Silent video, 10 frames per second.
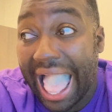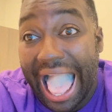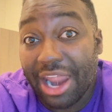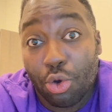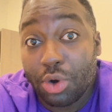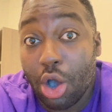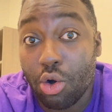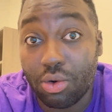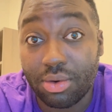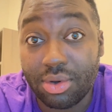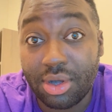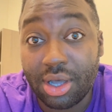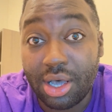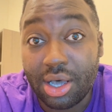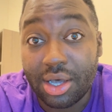I don't know.
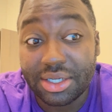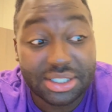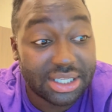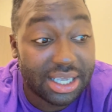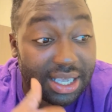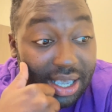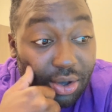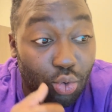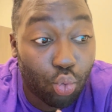See,